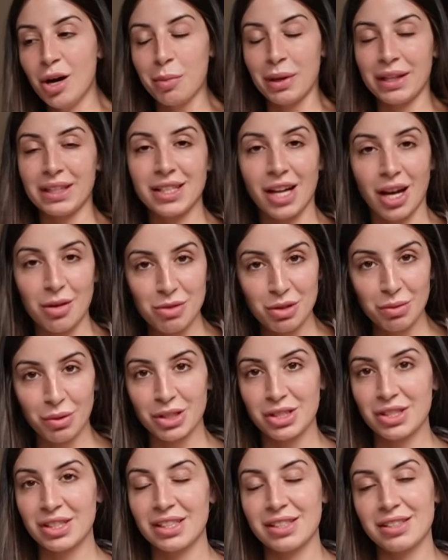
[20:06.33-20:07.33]
By the time you
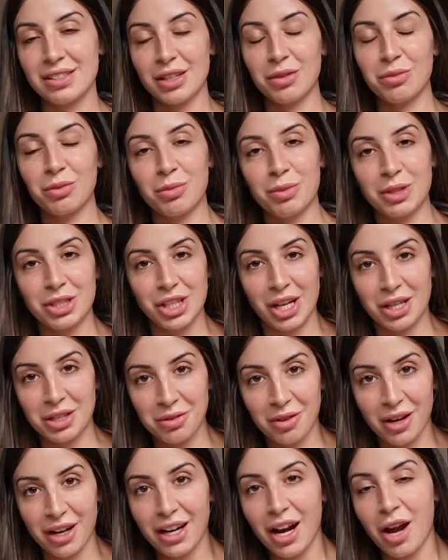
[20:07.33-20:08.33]
watch this, it will be
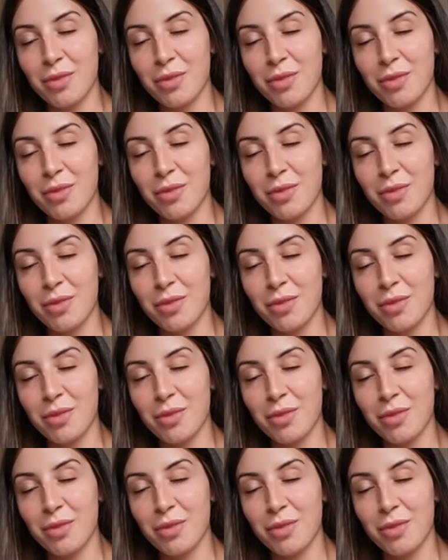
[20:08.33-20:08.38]
January.